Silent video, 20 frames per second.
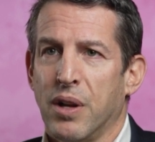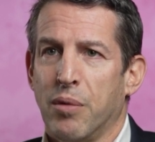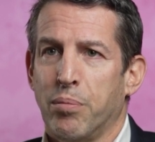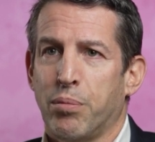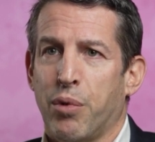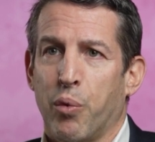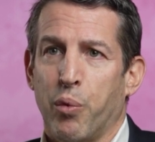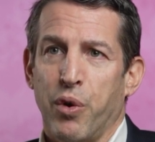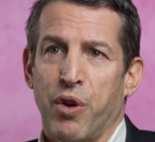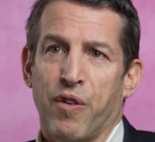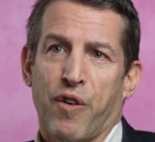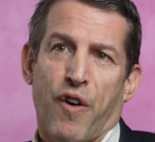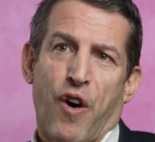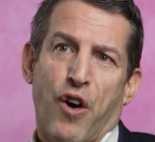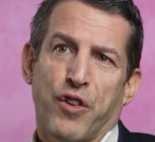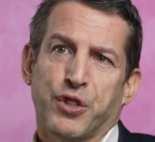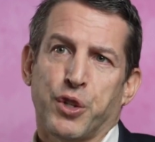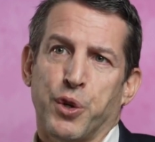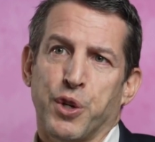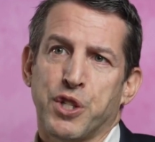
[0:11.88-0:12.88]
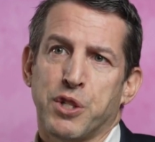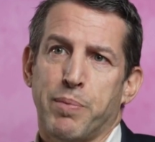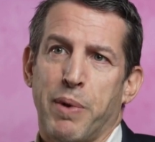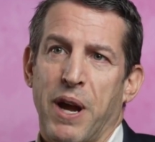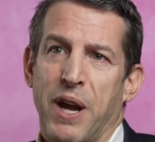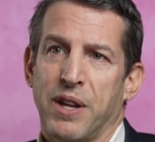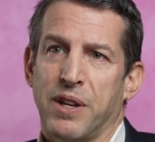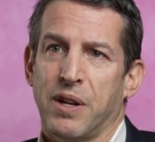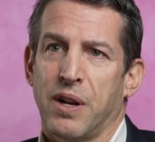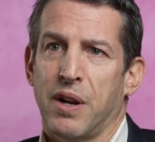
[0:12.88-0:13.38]
but we have also
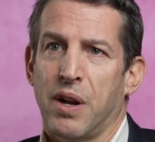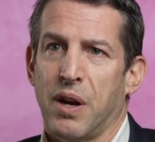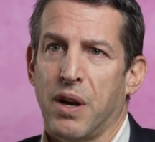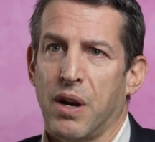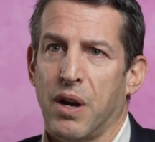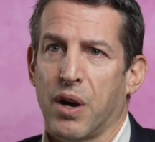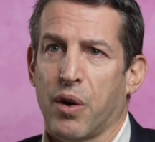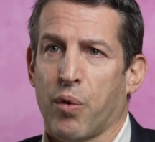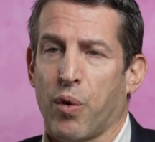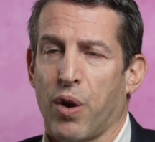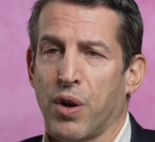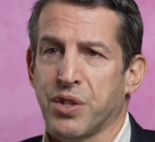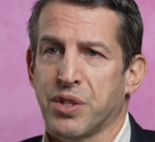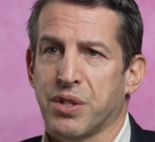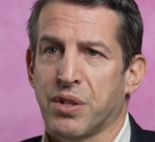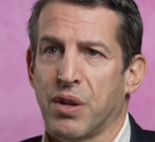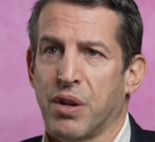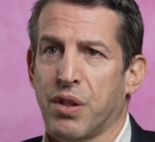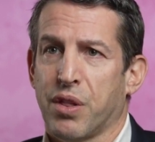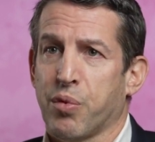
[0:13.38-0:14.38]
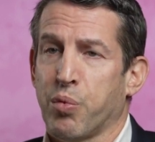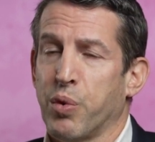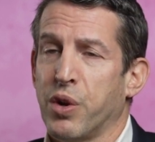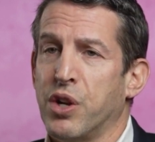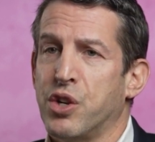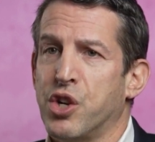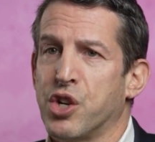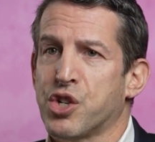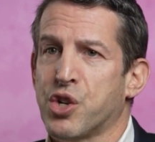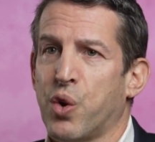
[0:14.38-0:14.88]
expanded across three
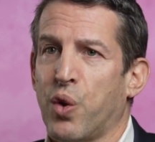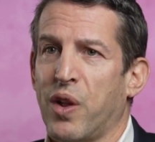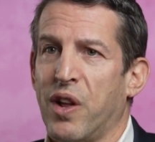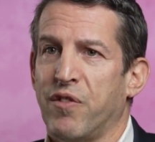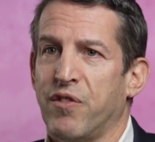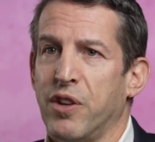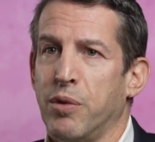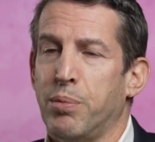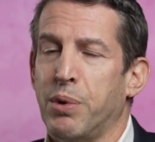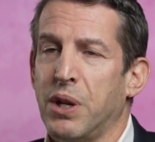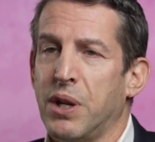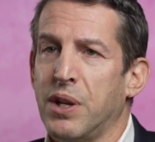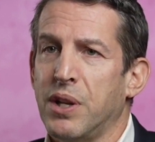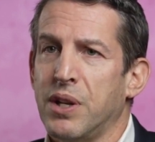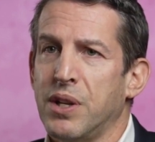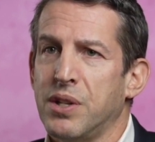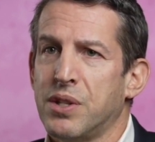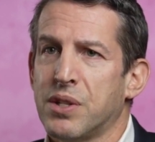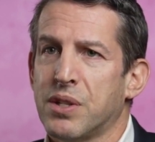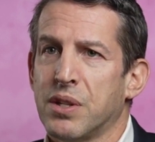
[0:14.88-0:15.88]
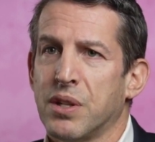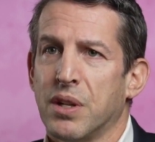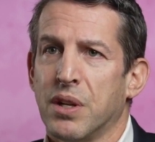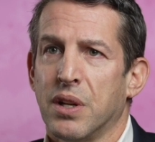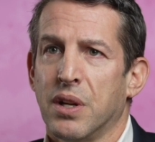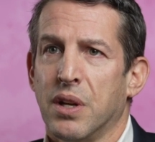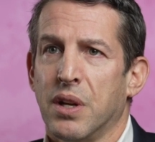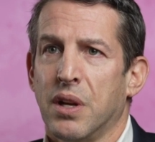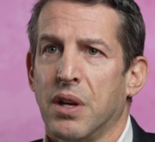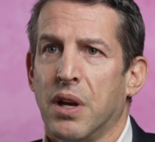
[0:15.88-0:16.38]
additional MVPDs,
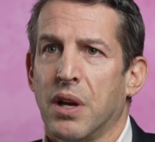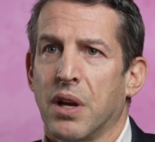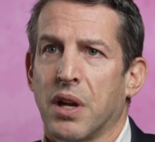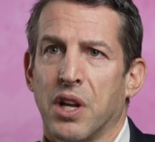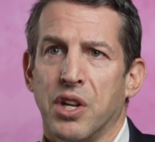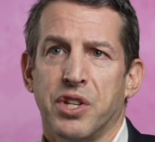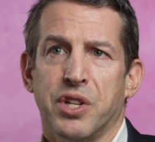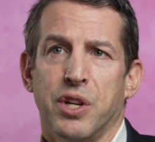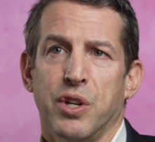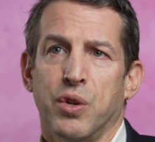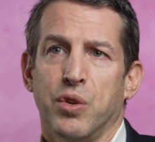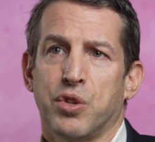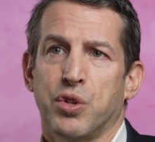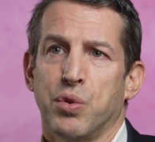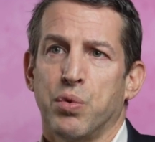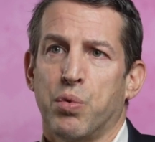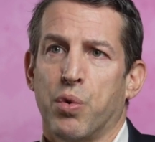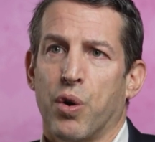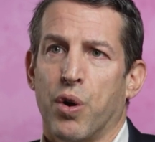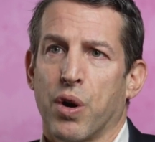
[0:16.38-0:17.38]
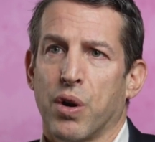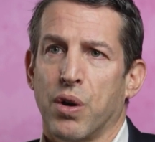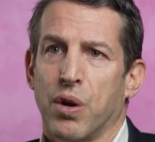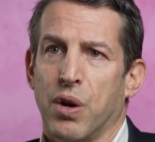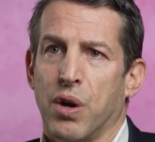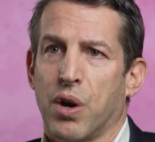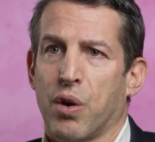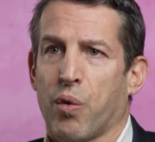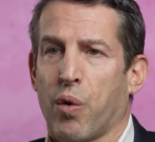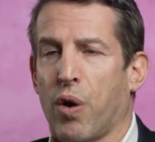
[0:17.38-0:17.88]
continue to work
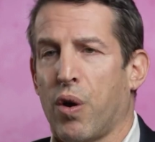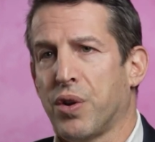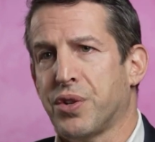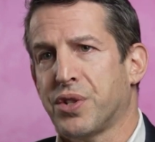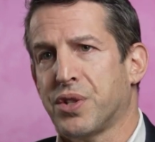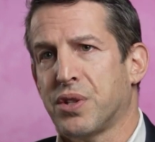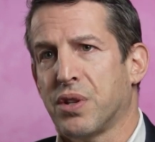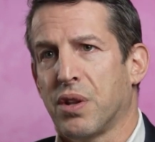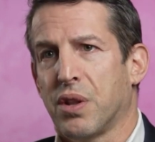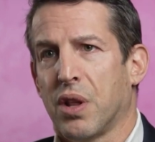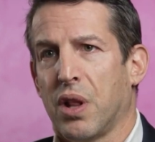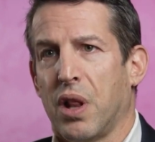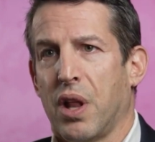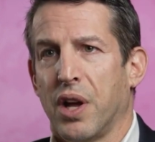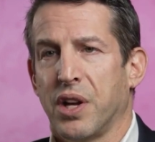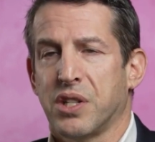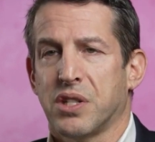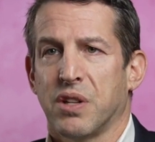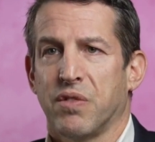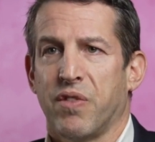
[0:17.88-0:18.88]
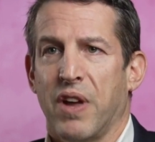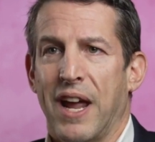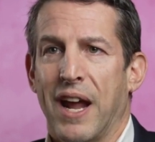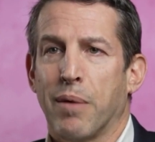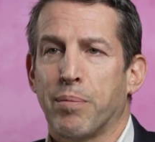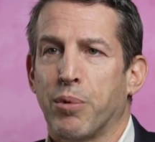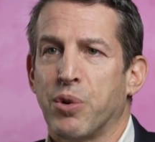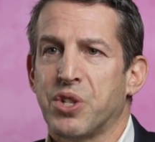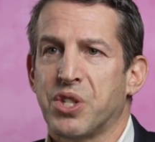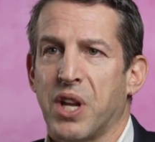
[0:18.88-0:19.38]
across the likes of
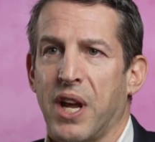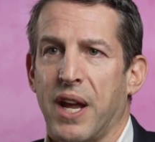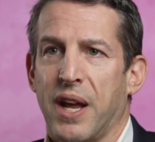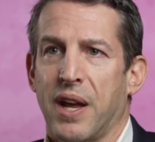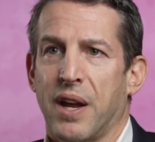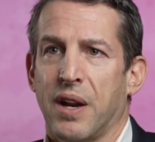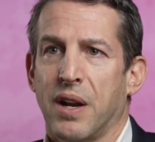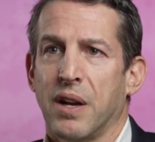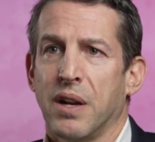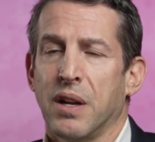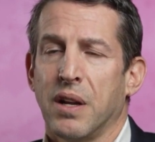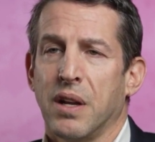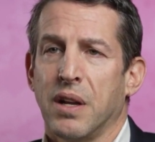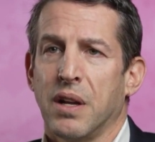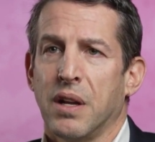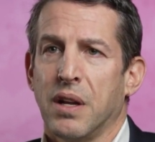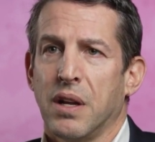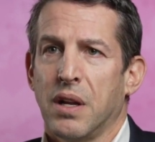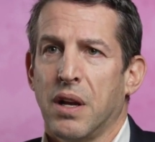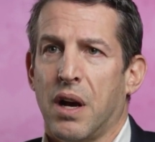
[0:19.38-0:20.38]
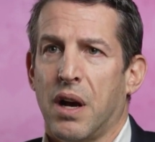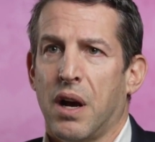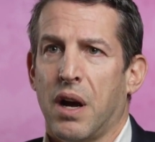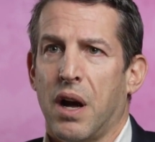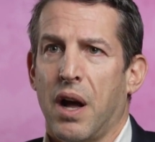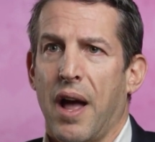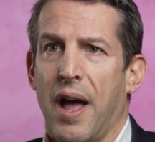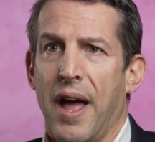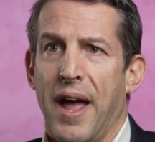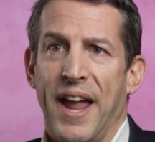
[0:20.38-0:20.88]
Ampersand,
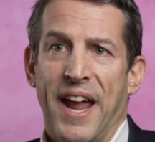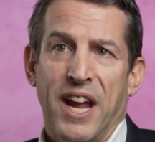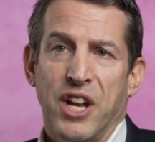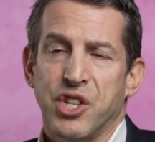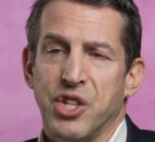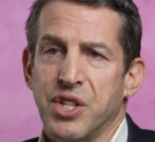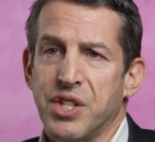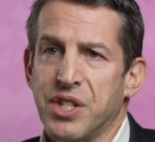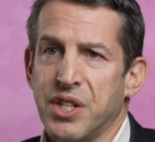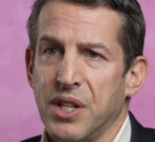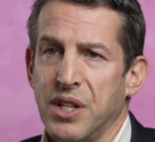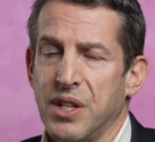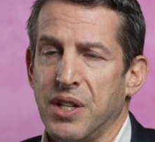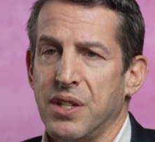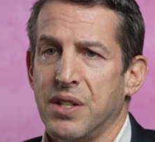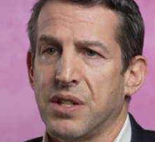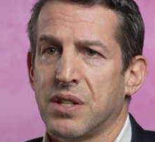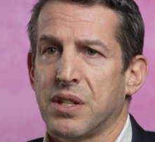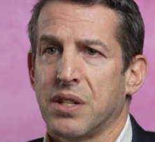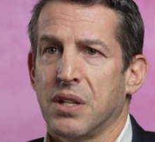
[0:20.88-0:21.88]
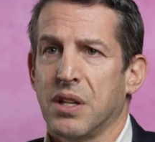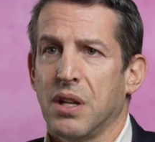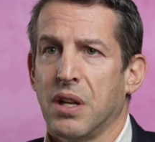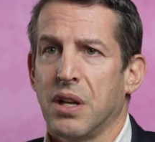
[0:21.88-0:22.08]
agencies,